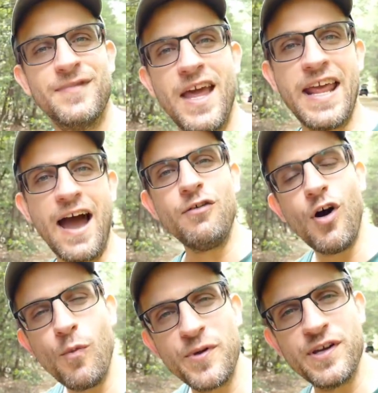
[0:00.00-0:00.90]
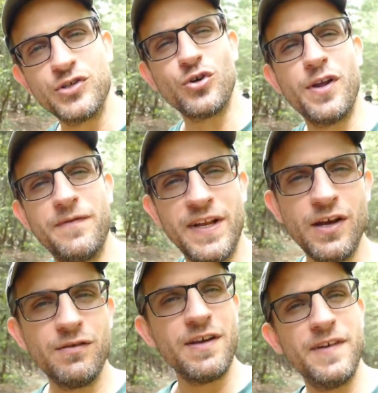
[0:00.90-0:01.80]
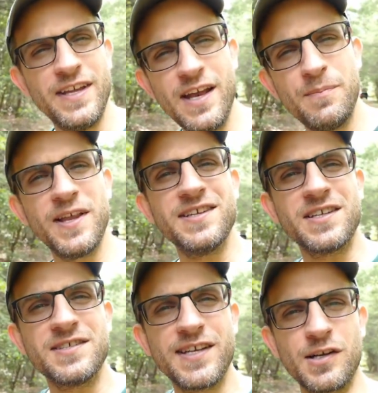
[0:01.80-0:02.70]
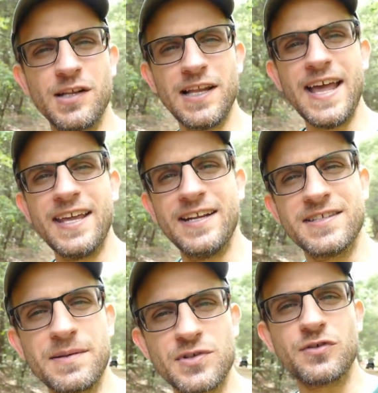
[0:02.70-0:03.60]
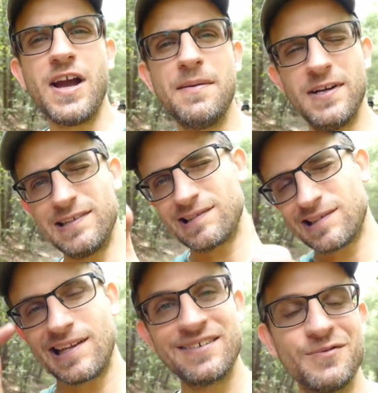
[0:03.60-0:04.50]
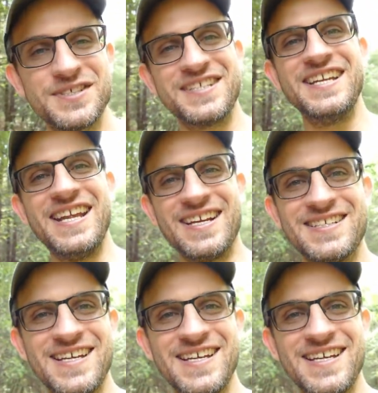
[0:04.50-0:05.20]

Anyhow, hope you enjoyed the video. If you did, please consider liking and subscribing, and we'll see you next